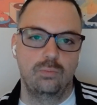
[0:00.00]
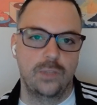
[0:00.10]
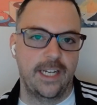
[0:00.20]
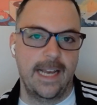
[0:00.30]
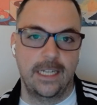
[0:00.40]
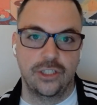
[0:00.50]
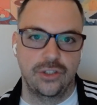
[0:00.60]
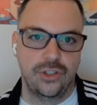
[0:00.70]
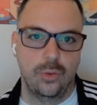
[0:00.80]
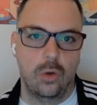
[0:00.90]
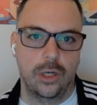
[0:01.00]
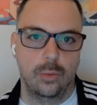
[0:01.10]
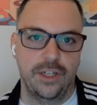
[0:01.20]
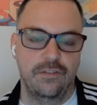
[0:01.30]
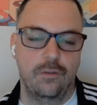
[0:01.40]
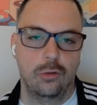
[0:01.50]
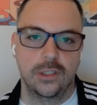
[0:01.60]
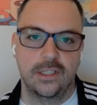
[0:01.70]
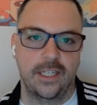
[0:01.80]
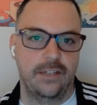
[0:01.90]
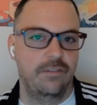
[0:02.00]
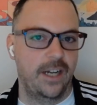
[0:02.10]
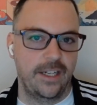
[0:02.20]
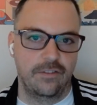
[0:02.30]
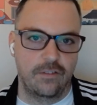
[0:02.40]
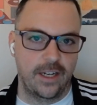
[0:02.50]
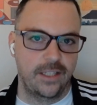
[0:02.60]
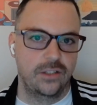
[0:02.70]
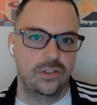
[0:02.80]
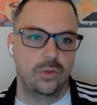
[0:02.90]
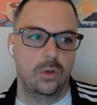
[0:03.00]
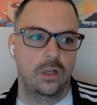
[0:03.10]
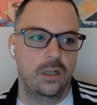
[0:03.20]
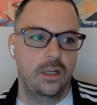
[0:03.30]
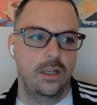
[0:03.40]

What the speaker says: take actions you want to reinforce, like inviting friends, or,